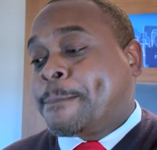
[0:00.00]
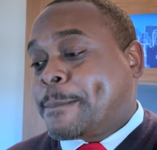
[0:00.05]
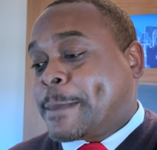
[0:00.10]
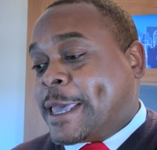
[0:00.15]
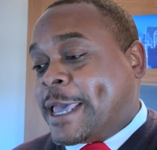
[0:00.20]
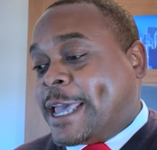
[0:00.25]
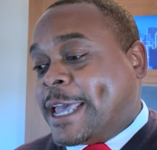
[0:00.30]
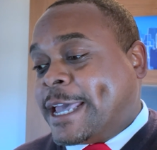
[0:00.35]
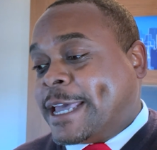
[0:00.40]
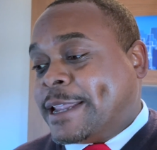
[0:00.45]

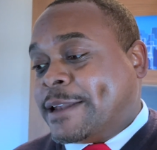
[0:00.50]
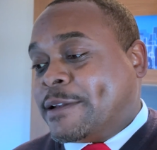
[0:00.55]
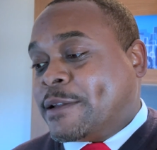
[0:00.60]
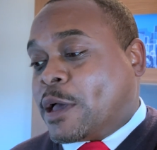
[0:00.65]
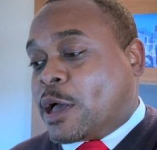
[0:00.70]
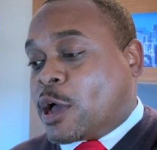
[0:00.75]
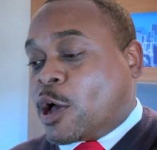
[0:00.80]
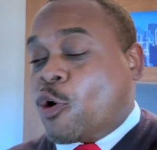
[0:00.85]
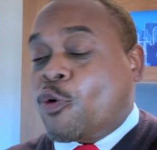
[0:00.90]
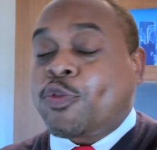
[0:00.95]

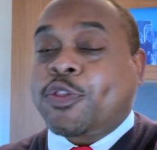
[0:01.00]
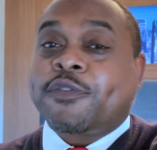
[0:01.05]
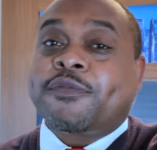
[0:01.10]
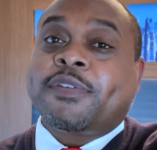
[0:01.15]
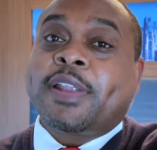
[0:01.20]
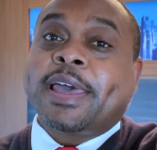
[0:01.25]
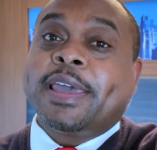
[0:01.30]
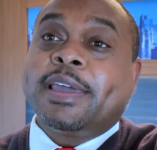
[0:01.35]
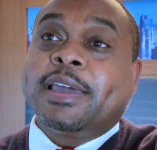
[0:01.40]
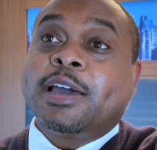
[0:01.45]
And on the
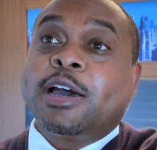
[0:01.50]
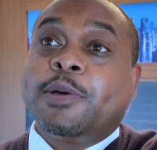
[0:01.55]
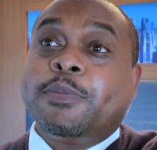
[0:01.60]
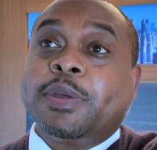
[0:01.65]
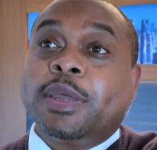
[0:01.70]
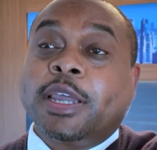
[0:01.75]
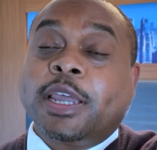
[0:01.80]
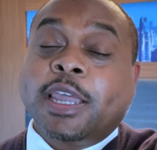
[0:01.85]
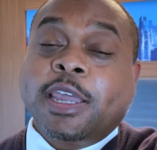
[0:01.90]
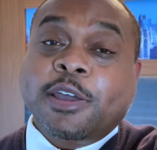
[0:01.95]
flight
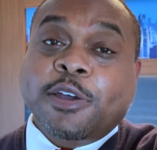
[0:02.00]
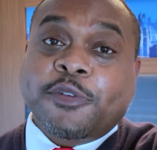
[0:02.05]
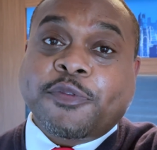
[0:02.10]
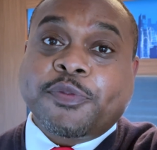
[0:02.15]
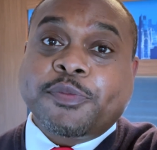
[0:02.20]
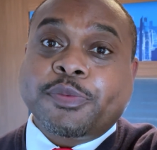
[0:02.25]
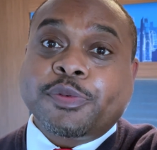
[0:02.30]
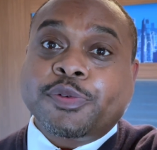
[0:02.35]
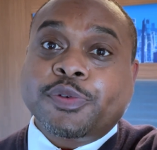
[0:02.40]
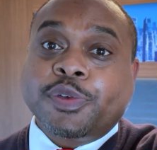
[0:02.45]
coming here
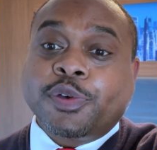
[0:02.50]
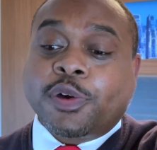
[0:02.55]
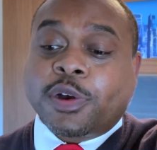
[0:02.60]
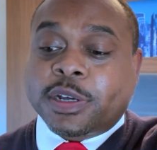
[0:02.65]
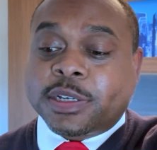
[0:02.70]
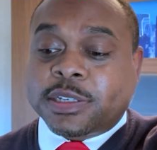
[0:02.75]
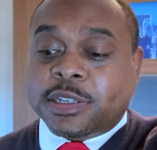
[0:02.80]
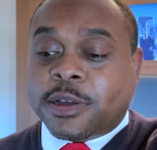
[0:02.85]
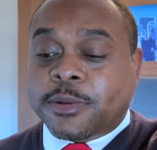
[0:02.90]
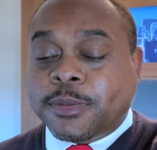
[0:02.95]
from New York,
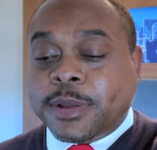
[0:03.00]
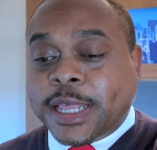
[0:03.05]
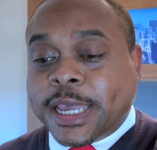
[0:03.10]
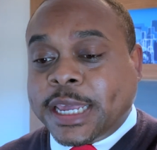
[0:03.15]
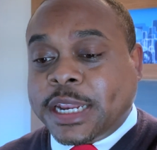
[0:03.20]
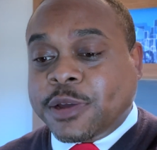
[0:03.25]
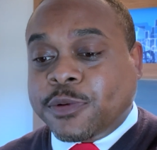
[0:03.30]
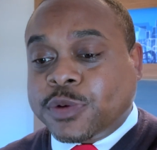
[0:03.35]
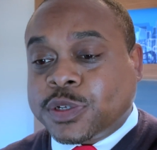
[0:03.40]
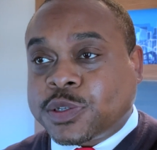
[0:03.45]
some
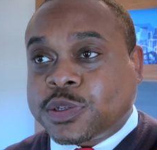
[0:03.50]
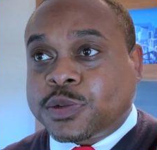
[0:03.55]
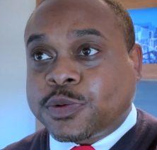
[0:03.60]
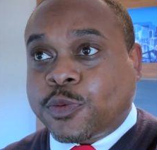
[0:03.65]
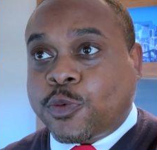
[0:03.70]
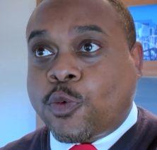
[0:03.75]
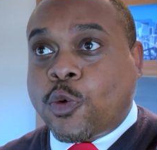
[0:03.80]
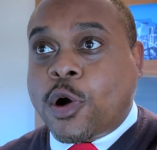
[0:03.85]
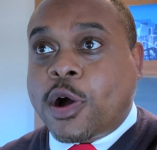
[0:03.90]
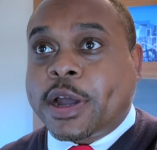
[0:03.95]
lady was
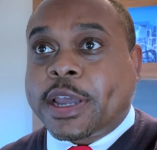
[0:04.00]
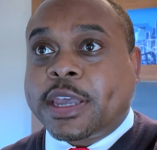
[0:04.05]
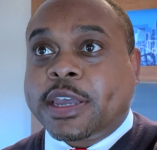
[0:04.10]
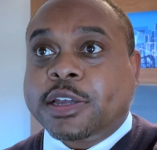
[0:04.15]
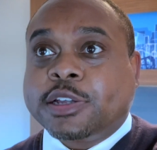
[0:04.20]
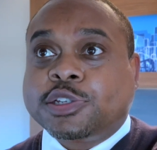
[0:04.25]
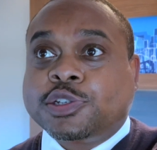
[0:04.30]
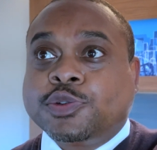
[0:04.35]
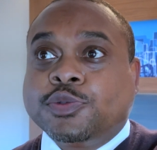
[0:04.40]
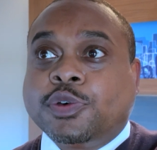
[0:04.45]

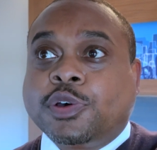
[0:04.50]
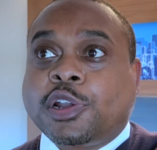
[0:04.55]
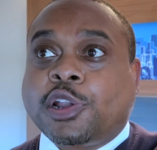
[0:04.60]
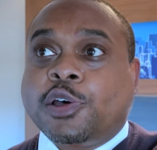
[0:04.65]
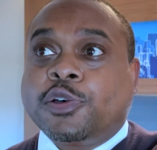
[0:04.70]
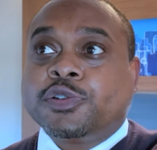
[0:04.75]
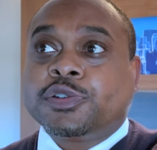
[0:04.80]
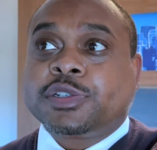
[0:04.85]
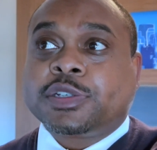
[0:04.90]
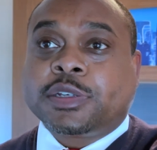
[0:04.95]
walking too
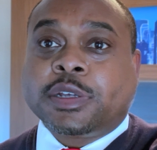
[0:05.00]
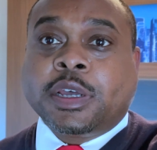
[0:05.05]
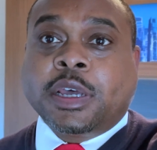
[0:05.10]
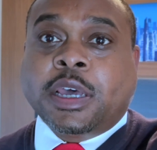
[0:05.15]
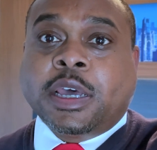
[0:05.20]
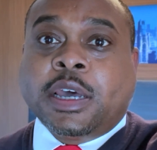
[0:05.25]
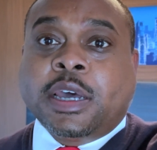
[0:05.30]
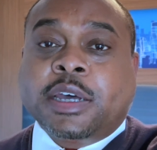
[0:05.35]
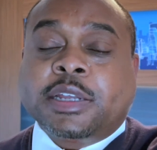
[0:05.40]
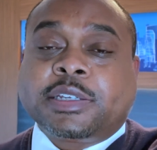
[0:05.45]
close
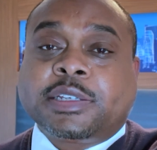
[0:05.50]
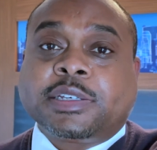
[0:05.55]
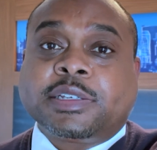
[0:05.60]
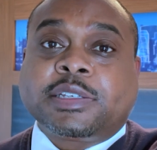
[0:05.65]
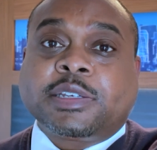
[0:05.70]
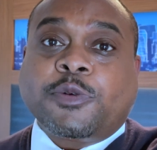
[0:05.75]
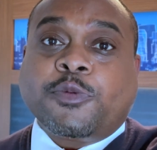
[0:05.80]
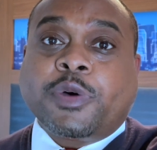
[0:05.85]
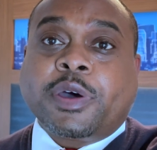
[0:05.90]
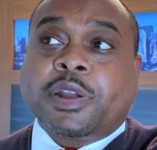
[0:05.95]
to
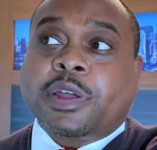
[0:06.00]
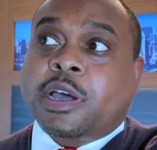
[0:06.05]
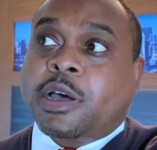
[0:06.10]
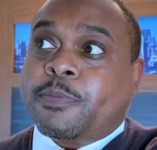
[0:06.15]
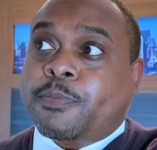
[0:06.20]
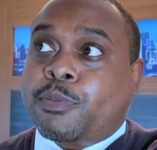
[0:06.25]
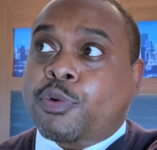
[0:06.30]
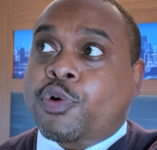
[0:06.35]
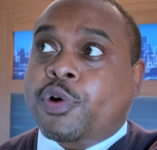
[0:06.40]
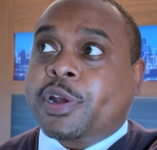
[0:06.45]
someone
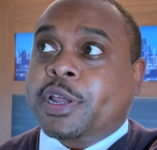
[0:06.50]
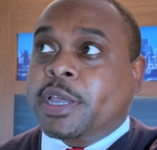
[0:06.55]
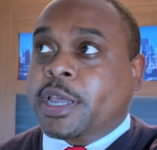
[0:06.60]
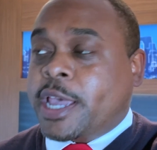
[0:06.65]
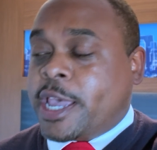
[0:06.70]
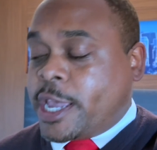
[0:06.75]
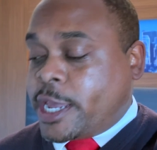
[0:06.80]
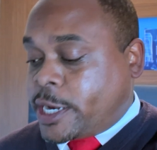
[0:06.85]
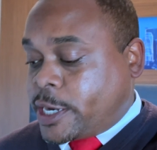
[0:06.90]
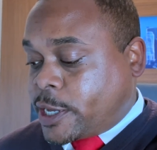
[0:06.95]
boarding,
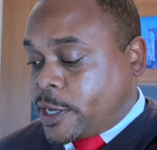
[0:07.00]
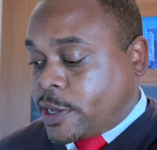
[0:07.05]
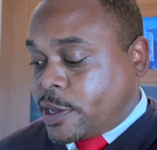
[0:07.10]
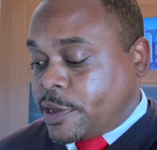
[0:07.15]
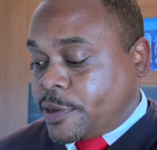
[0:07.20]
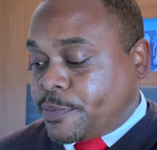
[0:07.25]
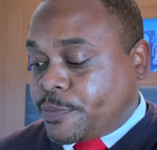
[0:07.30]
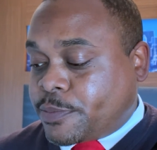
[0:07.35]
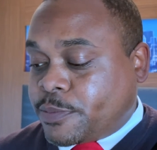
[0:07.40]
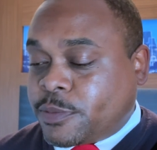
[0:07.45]
and
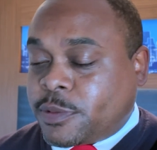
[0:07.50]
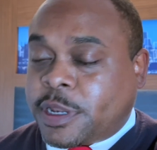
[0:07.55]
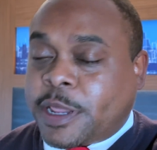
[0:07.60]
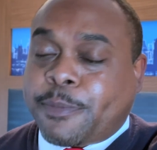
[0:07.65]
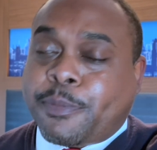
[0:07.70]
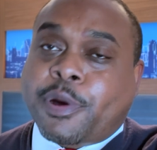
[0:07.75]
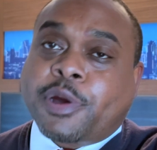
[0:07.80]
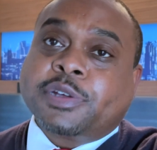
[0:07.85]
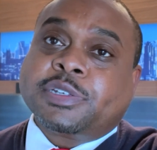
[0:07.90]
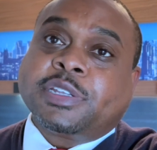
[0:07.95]
the
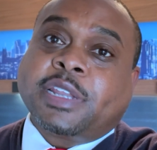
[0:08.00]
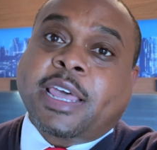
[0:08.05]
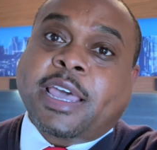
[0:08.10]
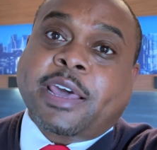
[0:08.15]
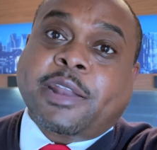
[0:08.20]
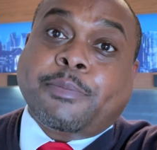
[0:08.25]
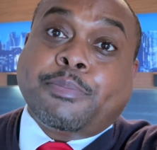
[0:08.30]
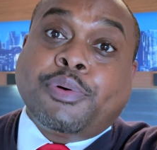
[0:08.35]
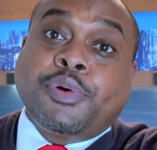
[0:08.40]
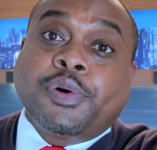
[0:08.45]
person had
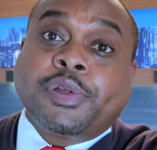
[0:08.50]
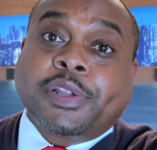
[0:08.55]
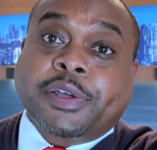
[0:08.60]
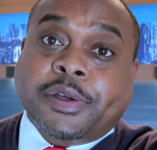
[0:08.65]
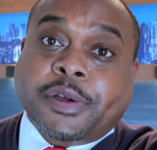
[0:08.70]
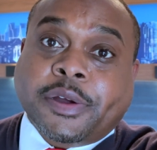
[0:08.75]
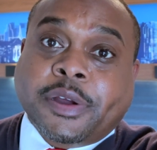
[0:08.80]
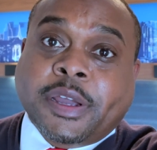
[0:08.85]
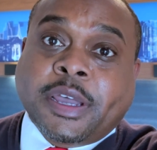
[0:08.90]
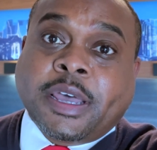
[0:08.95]
a
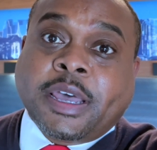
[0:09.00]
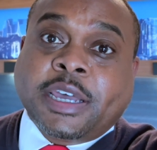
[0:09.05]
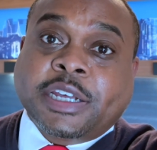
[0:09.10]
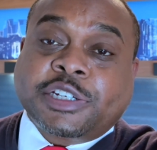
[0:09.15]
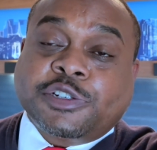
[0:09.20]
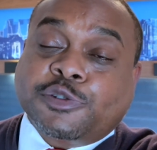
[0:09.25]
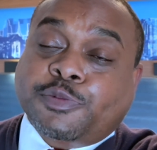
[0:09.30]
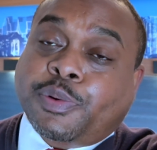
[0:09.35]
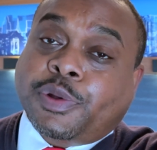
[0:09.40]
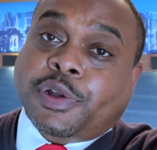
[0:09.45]
puller.
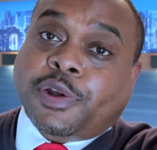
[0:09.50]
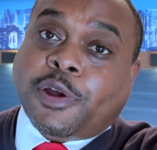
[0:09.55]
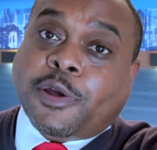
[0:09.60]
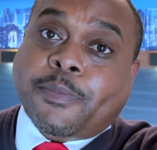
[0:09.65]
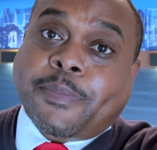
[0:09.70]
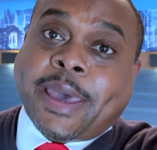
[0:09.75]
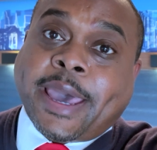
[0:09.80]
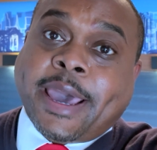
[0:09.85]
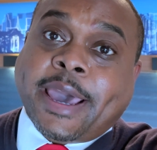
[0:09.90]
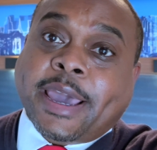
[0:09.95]
She was pulling her
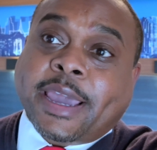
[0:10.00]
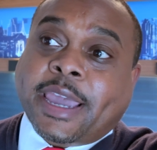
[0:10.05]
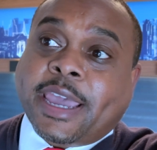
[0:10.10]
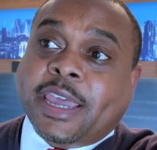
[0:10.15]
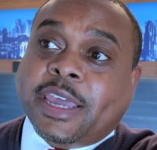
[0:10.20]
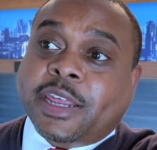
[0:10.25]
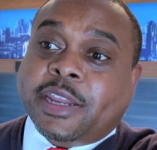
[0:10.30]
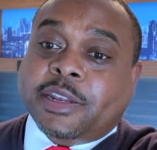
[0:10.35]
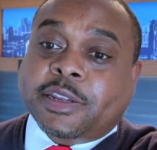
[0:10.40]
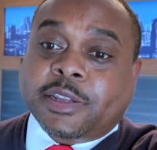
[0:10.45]
bag,
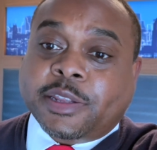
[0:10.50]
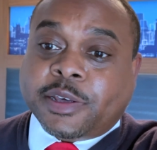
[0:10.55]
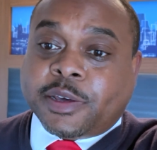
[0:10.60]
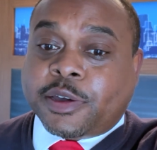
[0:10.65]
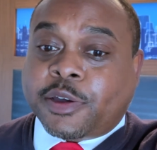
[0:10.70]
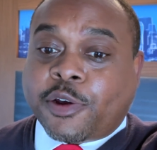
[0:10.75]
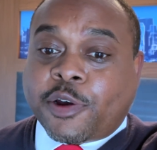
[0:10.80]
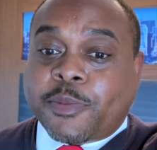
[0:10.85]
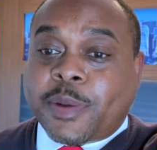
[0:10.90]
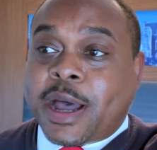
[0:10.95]
and the
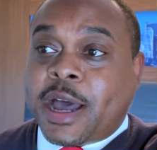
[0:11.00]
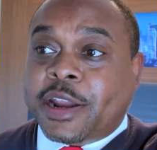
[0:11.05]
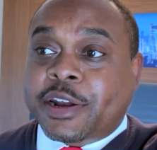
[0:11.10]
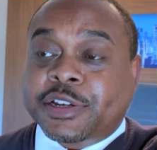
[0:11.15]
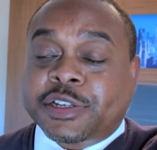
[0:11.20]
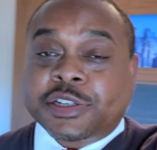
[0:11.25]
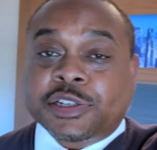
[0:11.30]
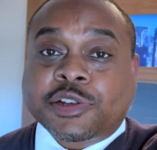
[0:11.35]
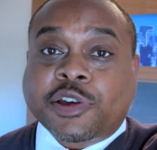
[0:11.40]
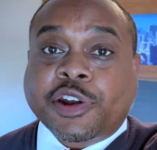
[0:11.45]
girl behind her
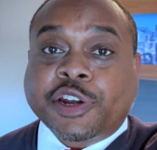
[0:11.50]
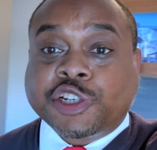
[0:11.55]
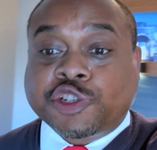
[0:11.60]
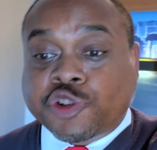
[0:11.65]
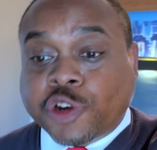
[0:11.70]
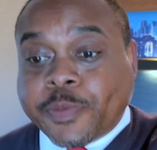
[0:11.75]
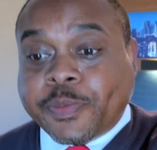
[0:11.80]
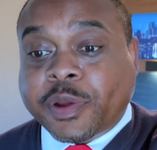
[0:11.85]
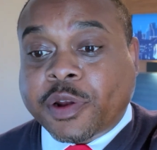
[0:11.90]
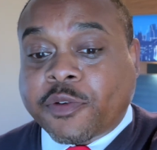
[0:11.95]
just started
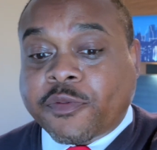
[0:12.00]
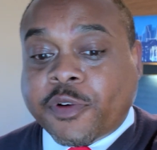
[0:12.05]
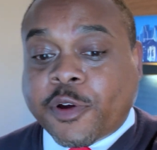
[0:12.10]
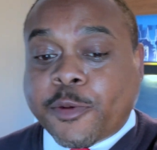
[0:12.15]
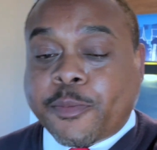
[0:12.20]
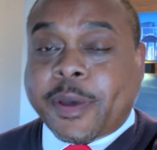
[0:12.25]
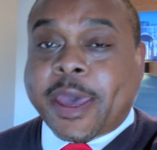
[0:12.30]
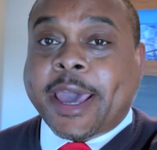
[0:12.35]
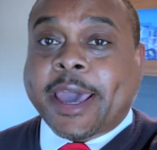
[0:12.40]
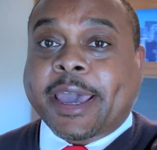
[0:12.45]
tripping over her
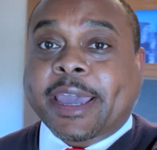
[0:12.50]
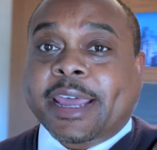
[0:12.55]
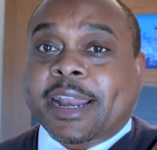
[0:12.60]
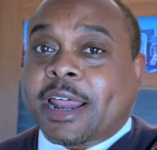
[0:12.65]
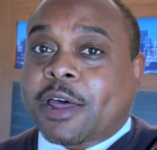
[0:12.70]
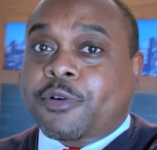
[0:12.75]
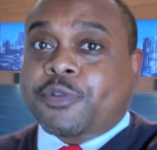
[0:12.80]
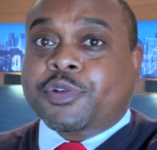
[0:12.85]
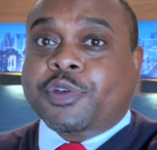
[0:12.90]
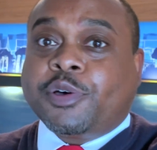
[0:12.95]
bag. And I
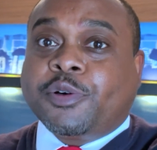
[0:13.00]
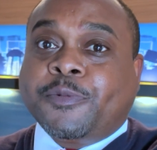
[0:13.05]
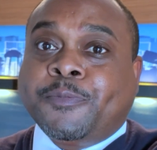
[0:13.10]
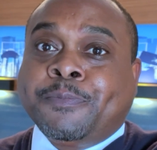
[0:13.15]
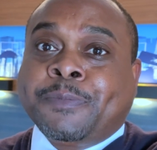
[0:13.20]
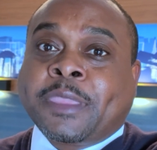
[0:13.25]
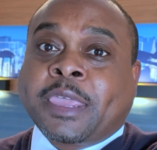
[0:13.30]
don't know